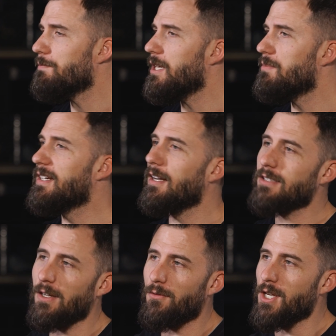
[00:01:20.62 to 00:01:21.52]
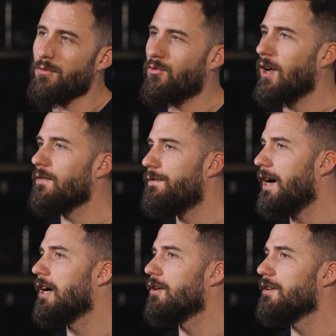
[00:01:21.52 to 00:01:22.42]
be because of the
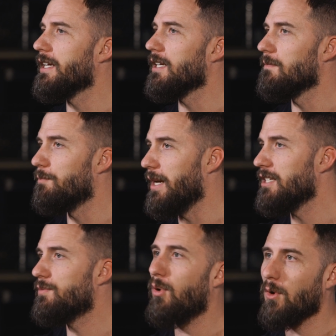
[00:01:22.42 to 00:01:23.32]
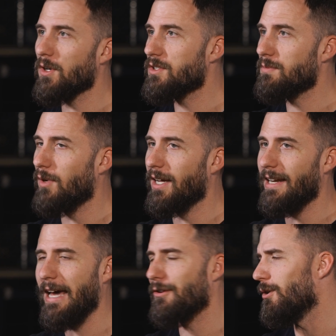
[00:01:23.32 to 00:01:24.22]
front-firing bass ports, but
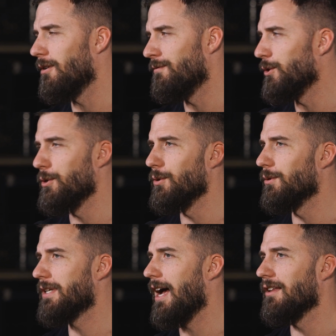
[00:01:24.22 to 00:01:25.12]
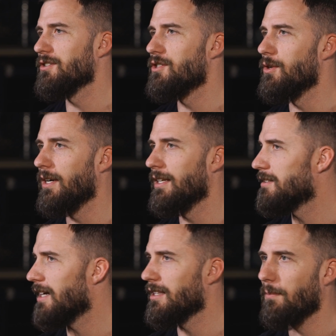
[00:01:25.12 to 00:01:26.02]
I don't know what voodoo Kali's doing
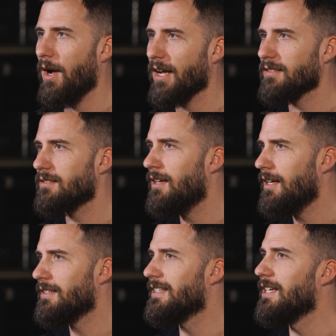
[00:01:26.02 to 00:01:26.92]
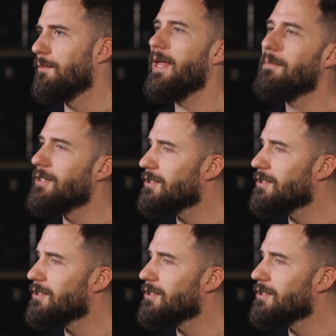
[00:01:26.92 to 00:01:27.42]
inside the box to give them that much